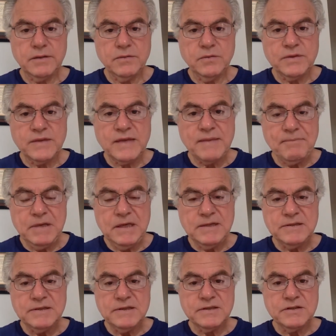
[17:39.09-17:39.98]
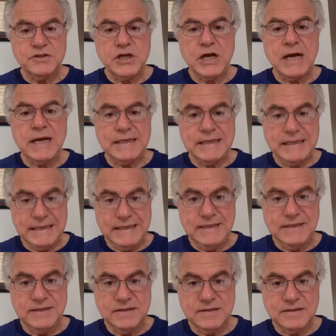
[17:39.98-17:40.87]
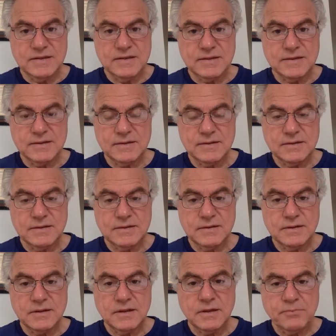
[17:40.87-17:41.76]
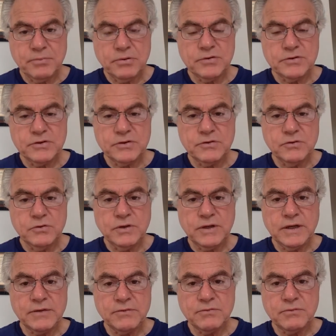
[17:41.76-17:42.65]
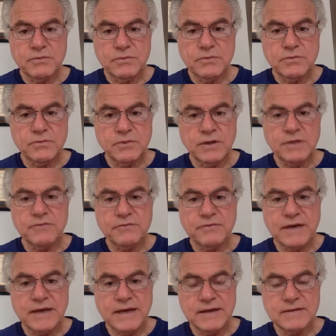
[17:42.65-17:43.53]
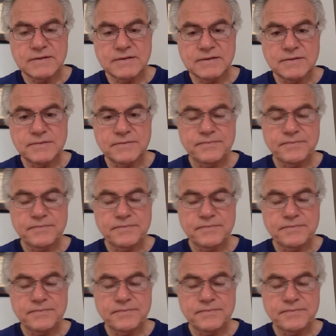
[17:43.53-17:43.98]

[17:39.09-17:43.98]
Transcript: what that means is John is a person who can run fast.